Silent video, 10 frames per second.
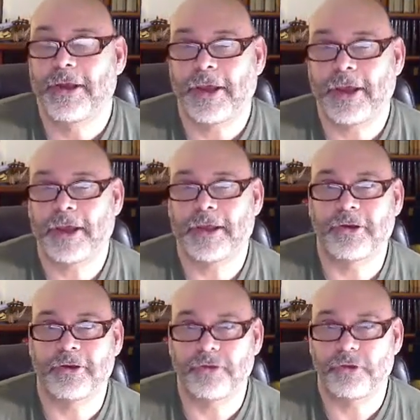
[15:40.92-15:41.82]
and
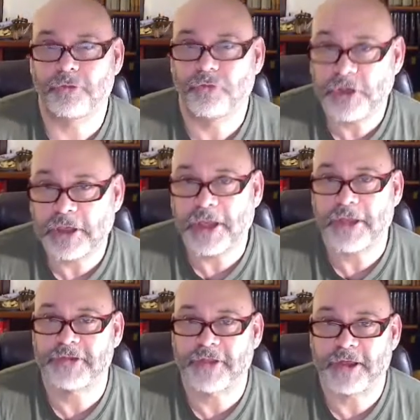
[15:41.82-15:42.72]
you
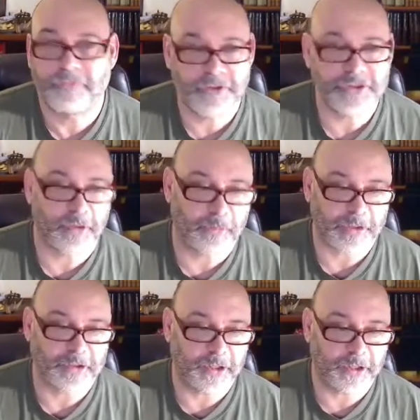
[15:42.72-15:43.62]
realized that vision by
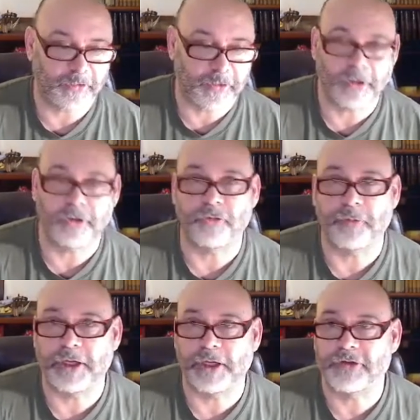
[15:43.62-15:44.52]
taking the
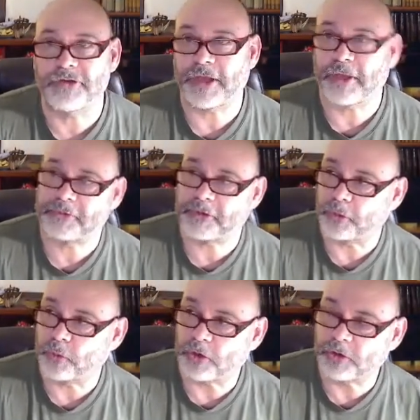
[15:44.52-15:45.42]
intermediate steps, and you
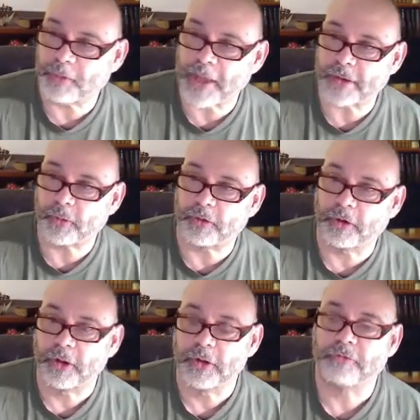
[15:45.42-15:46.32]
worked backward
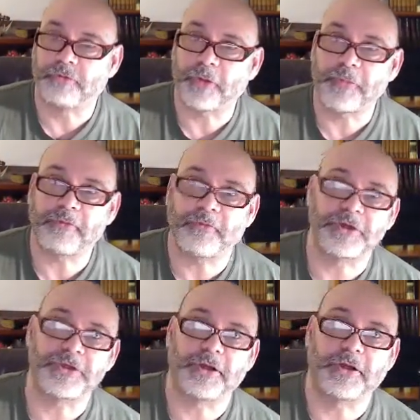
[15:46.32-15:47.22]
from the
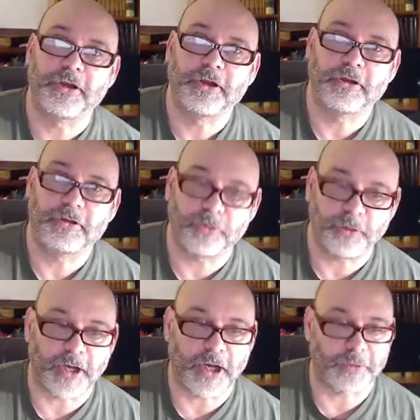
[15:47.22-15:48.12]
vision to
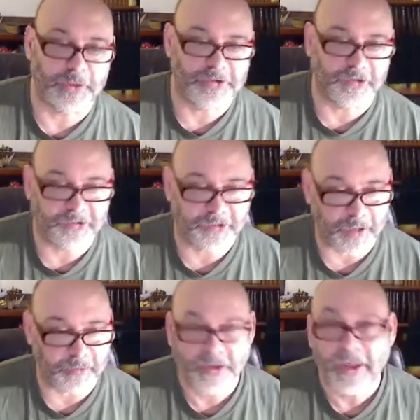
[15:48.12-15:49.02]
accomplish the
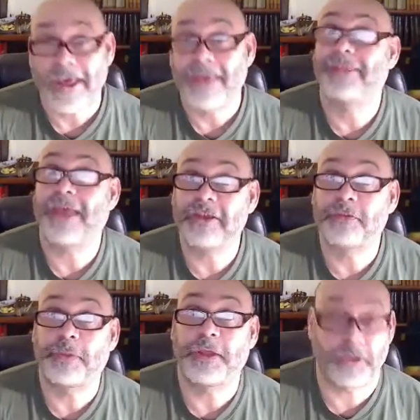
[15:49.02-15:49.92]
steps. That's
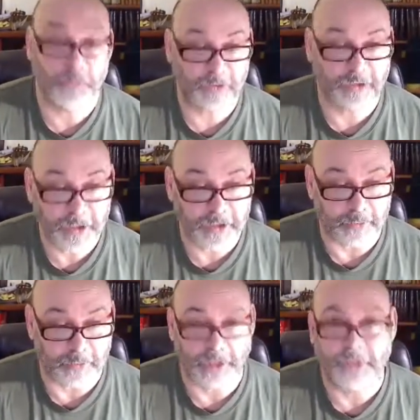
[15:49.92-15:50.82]
begin with the end in
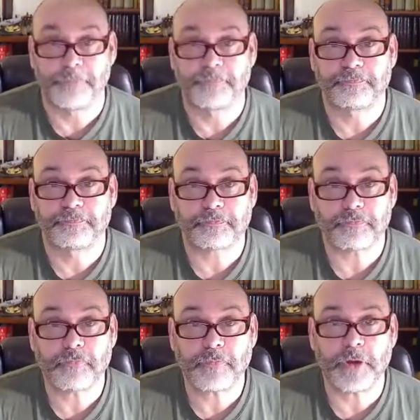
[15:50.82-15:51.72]
mind.
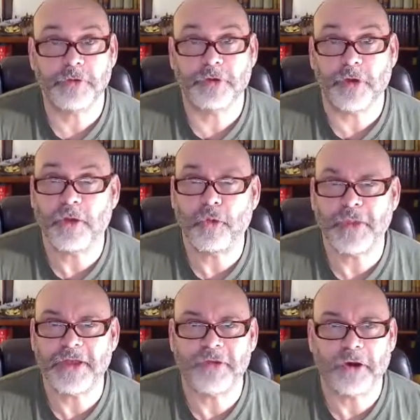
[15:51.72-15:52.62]
So I hope
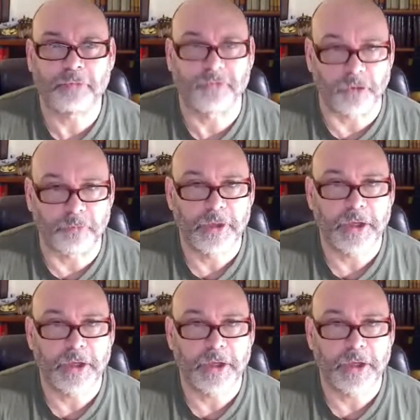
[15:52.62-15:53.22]
that's helpful.